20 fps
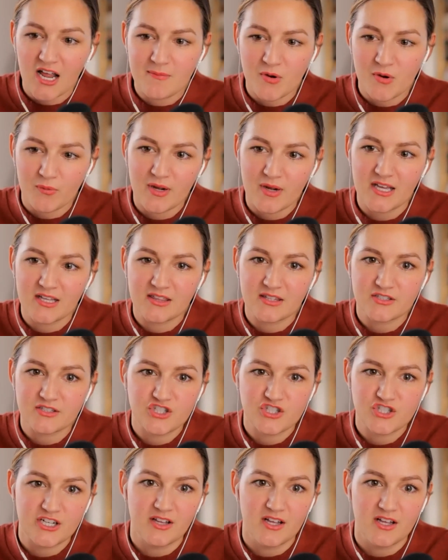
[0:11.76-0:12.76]
with
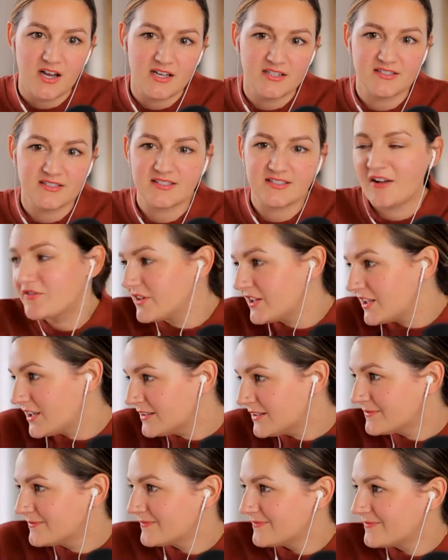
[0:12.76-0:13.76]
Sheila and Stephanie.
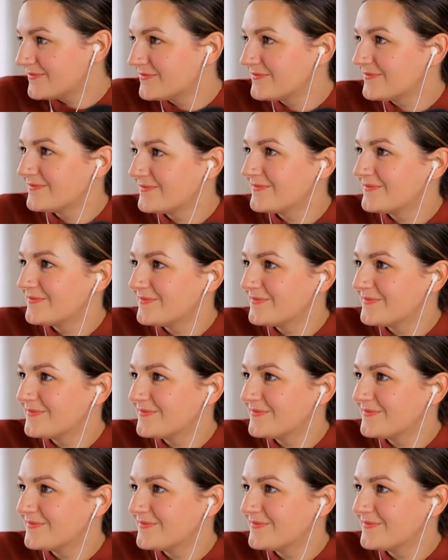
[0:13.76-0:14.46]
That's